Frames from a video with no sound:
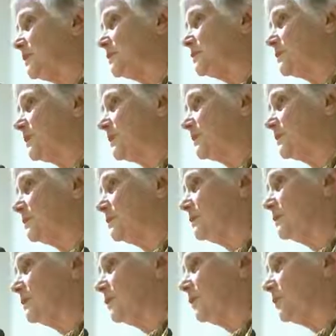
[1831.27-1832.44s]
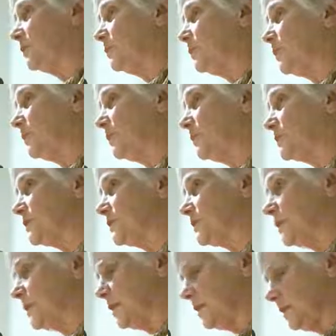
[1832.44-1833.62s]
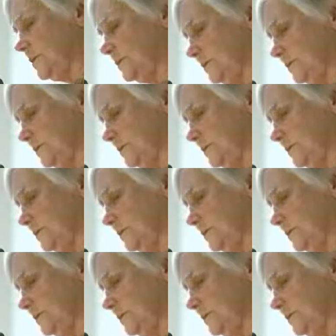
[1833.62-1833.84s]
a sin on the part of our society.